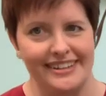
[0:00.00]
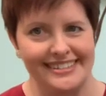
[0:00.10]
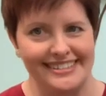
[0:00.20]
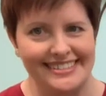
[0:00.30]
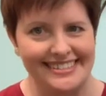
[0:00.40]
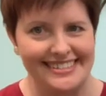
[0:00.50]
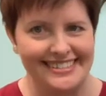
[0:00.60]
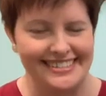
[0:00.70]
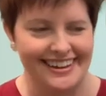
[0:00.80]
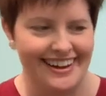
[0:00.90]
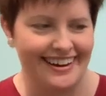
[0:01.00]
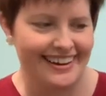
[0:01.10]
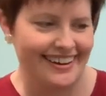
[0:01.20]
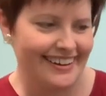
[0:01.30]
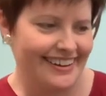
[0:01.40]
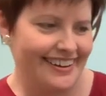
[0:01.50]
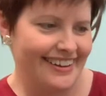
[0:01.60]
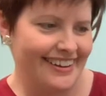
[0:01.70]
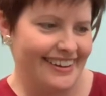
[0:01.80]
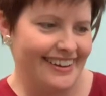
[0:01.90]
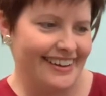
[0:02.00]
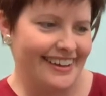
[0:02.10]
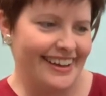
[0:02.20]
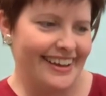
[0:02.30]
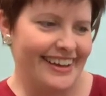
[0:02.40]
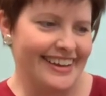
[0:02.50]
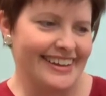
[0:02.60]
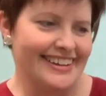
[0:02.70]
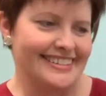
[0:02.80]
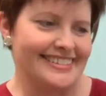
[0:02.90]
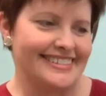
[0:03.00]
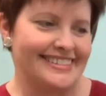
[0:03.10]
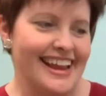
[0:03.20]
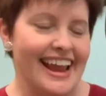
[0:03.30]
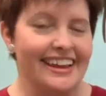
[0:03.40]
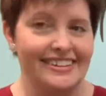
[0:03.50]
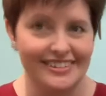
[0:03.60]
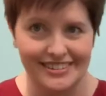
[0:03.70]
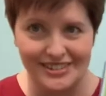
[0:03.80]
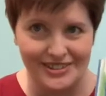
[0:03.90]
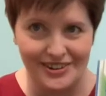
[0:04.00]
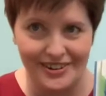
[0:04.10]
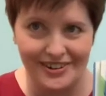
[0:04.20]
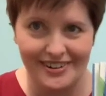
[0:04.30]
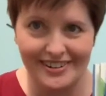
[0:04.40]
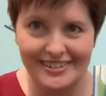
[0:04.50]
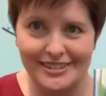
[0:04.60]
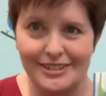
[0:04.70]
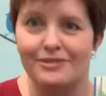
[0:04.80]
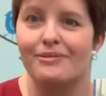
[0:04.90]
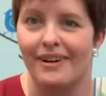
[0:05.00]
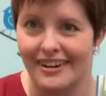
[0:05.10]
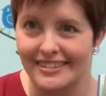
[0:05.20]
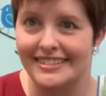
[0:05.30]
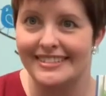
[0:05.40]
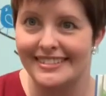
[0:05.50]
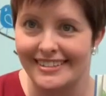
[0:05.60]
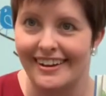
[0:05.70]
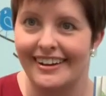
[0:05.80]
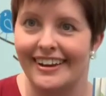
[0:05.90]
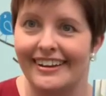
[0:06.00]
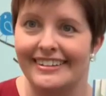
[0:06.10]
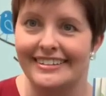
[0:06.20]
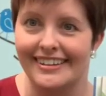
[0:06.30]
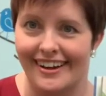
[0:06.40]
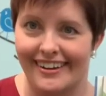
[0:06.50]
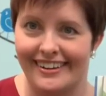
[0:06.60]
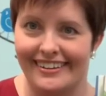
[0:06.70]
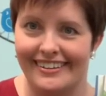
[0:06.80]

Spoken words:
is stuck. It is Santa's turn to unstuck Duck.